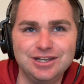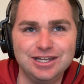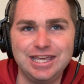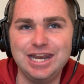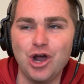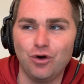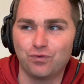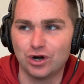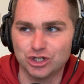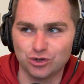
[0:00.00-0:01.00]
getting all
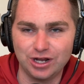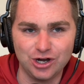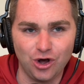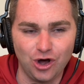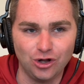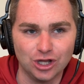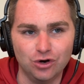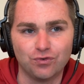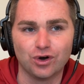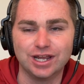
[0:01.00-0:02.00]
frustrated all
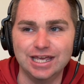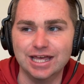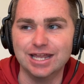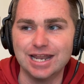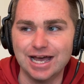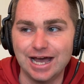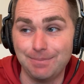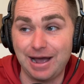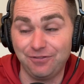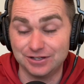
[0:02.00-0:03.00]
over again
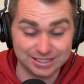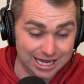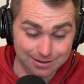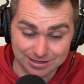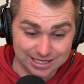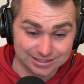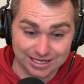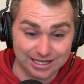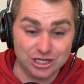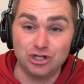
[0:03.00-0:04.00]
about this game because
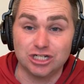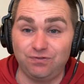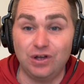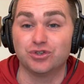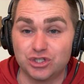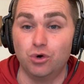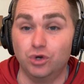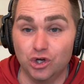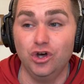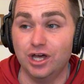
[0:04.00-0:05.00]
you just felt so
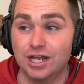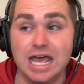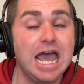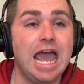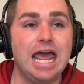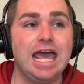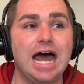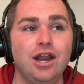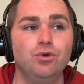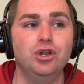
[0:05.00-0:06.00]
good. And
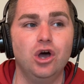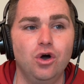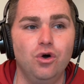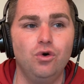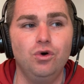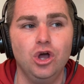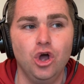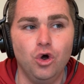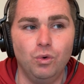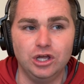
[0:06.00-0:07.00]
I don't know
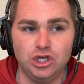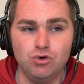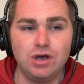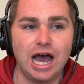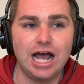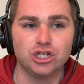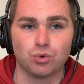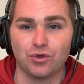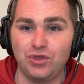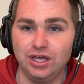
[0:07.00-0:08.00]
what you guys
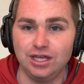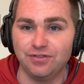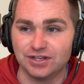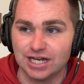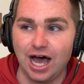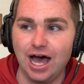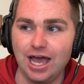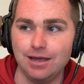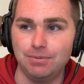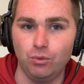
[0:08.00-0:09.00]
were thinking at the
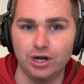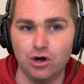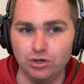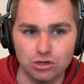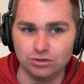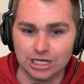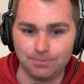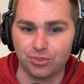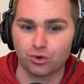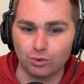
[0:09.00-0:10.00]
time, but when OU's
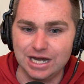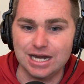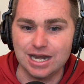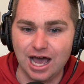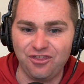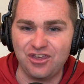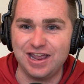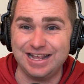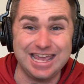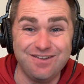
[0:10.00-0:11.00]
up
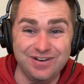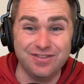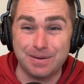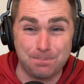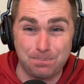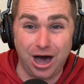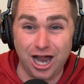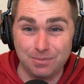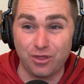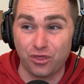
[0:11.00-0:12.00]
3-0, even in the
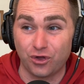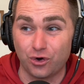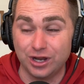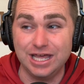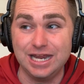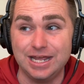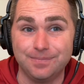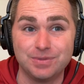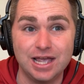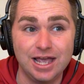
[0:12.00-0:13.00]
bottom of the 3rd
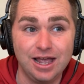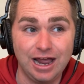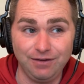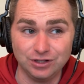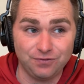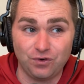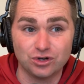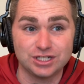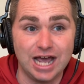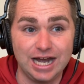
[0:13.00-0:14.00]
inning, after the
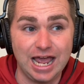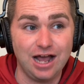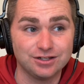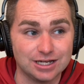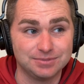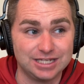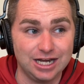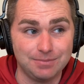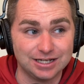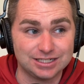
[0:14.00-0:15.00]
first 9 outs, I'm saying
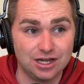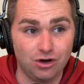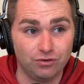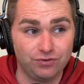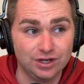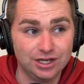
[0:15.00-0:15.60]
to myself,